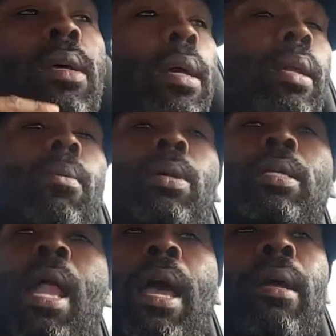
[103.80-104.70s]
And it
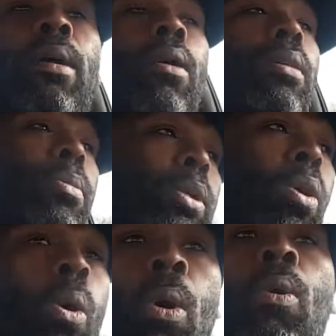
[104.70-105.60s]
was like, it was
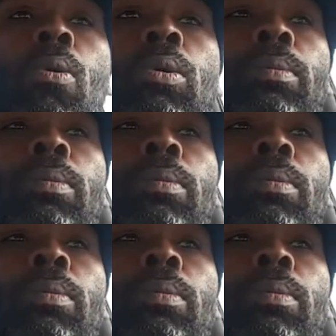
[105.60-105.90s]
cool.